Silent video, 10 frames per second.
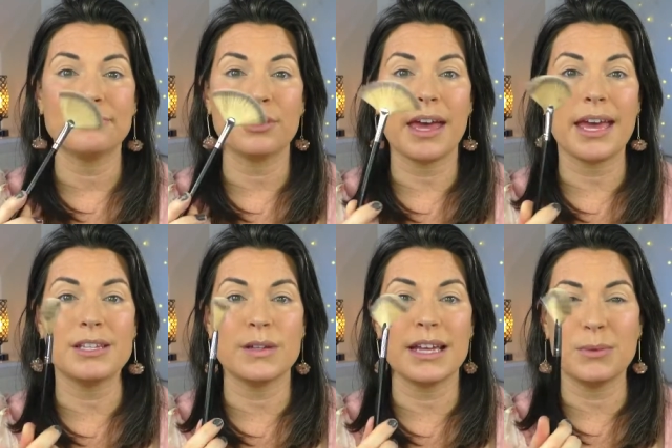Okay,
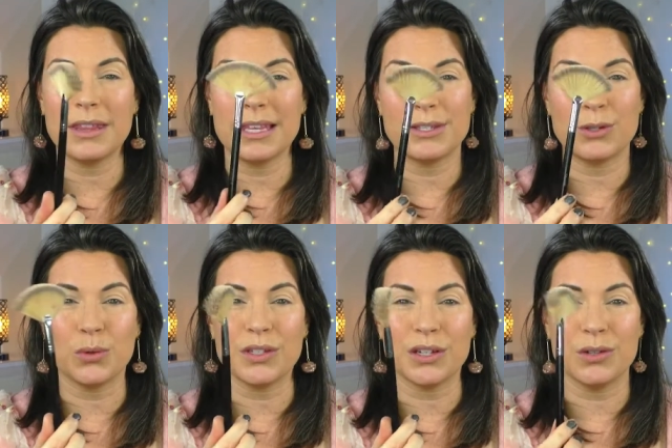so that's what these
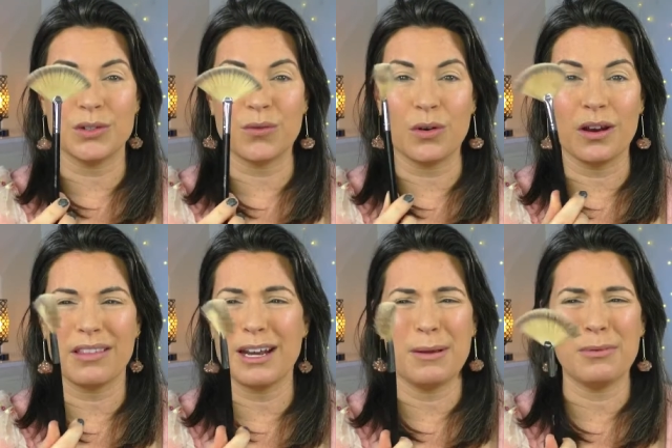tools are used for. A
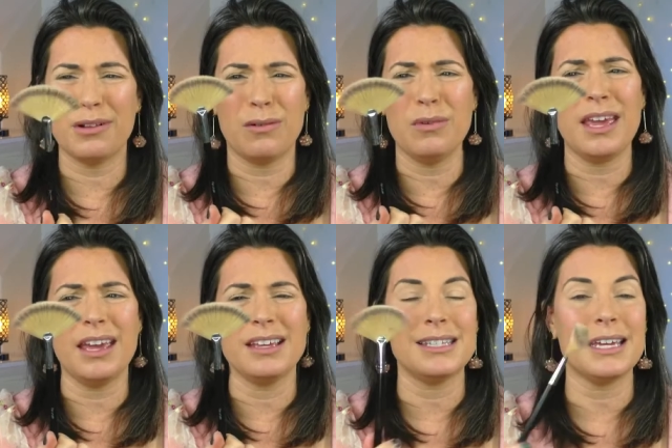lot of people are like, what the
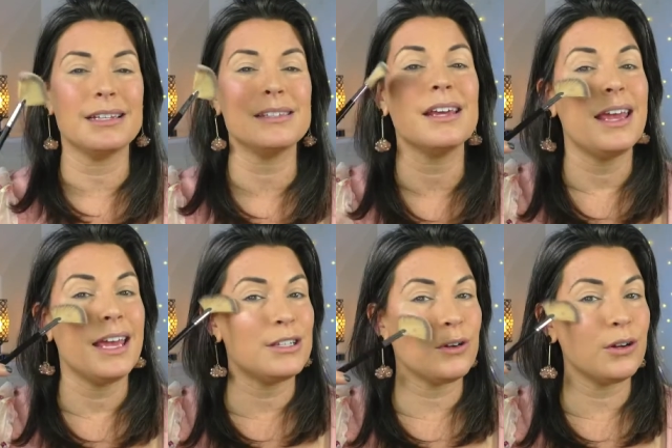heck is this?
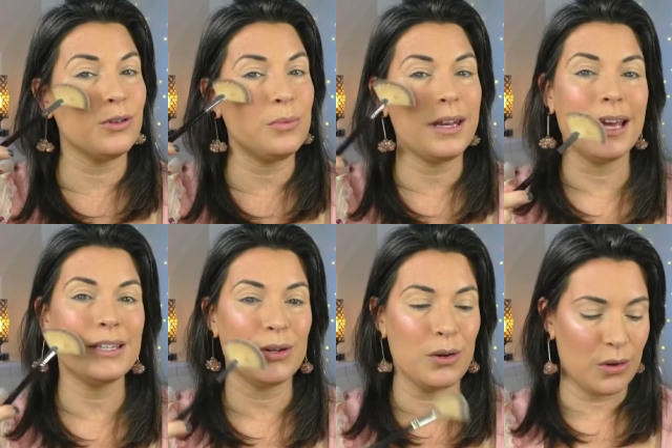It's for your
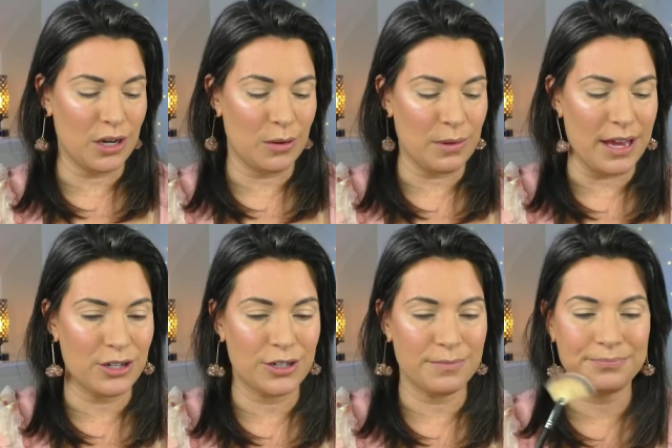luminizer or your
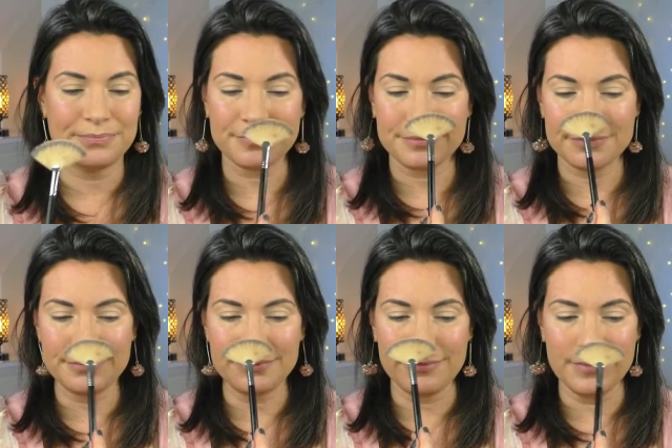blush.
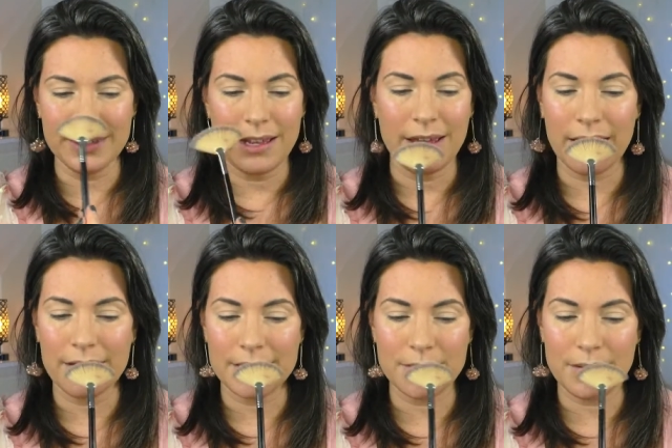
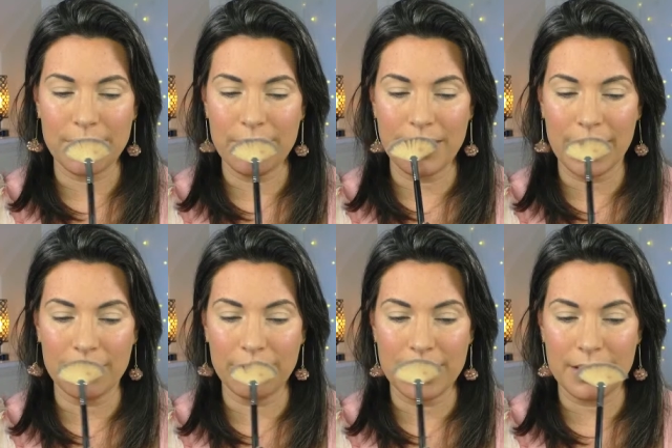Karen says, we've never had
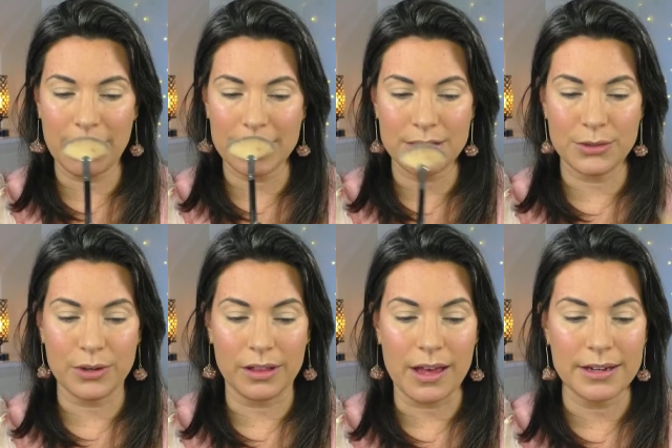a real
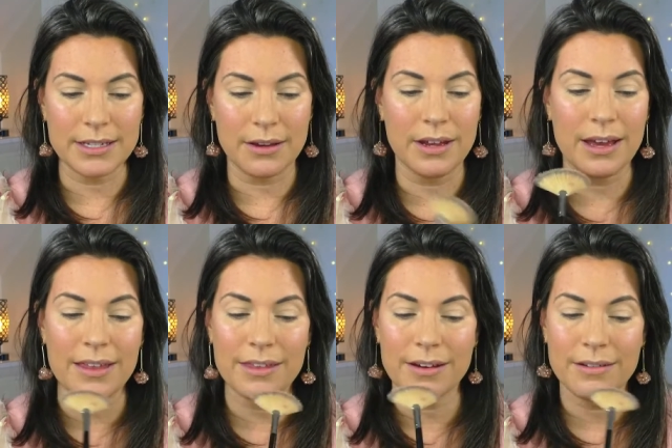mandatory lockdown
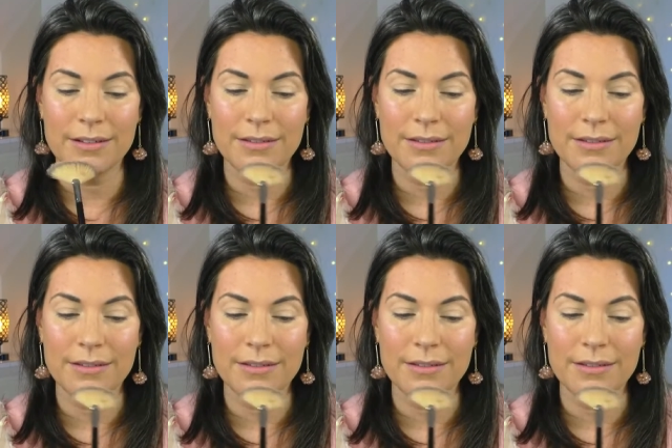either.